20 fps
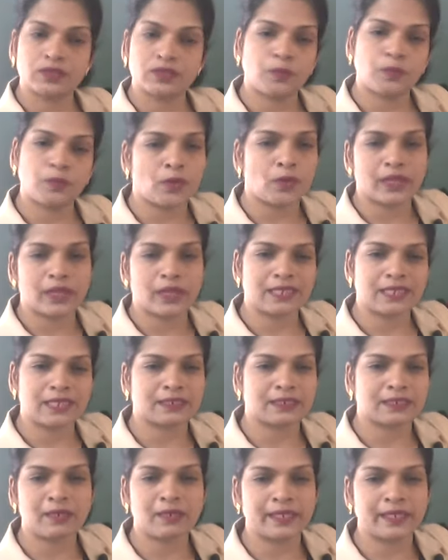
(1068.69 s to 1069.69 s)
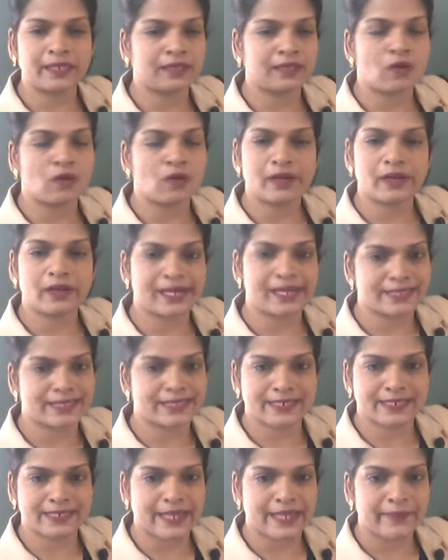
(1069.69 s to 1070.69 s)
So polarizability in all
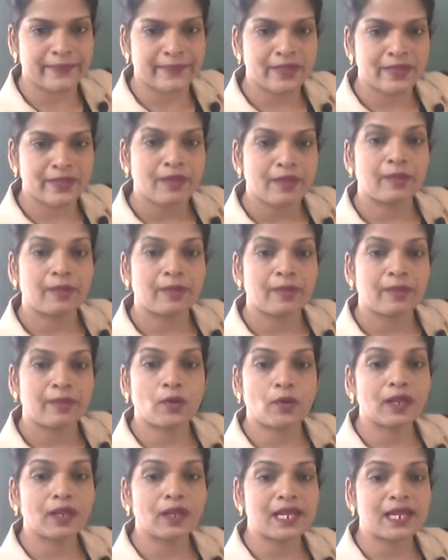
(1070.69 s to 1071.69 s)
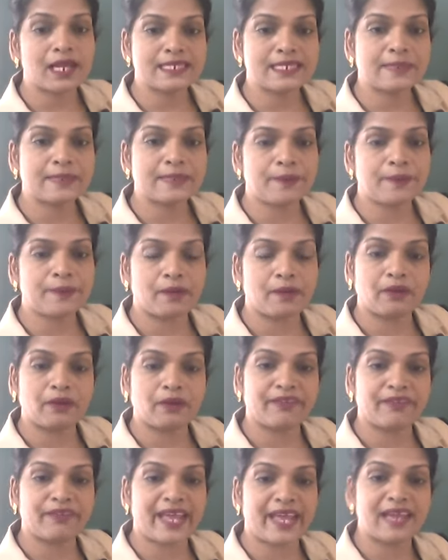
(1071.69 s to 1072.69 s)
cases same, but polarizing power of
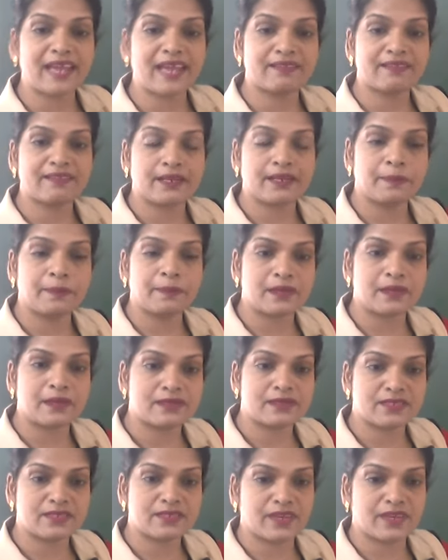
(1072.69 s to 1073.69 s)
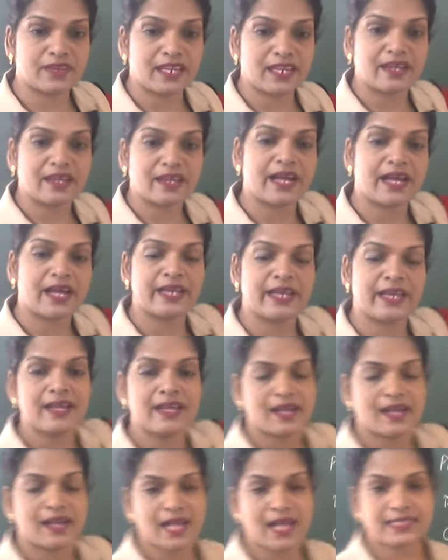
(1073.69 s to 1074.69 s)
Al3 plus is very high
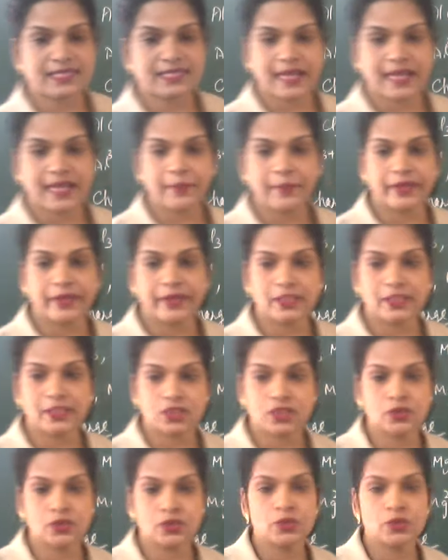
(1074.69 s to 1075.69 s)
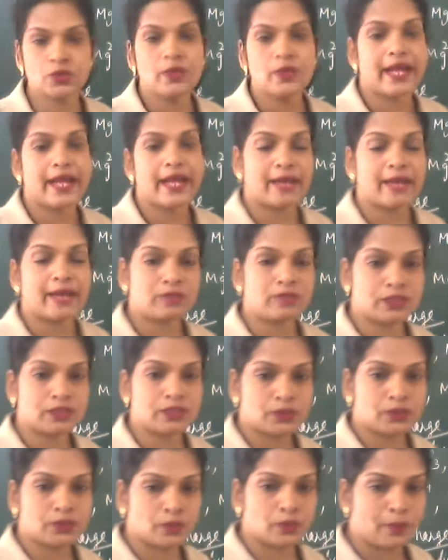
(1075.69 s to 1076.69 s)
as compared to
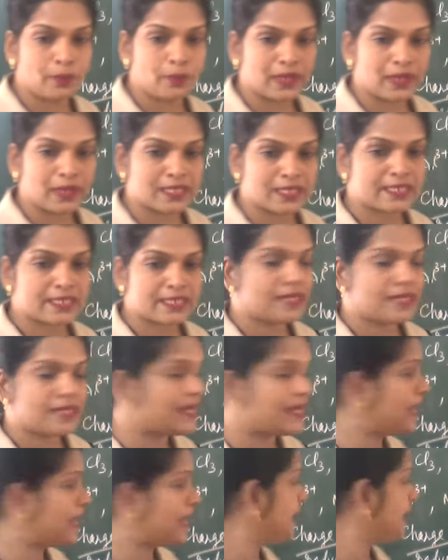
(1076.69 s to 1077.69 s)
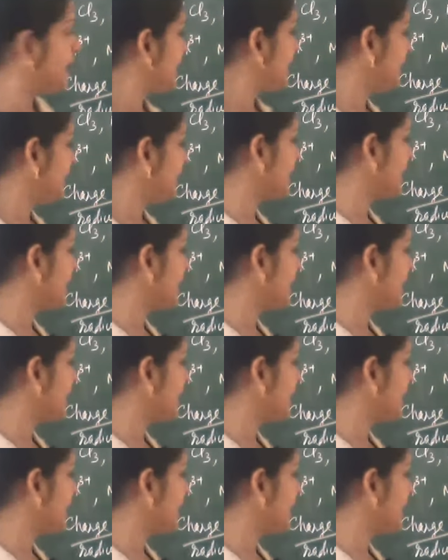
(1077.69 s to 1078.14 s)
Mg2 plus and Na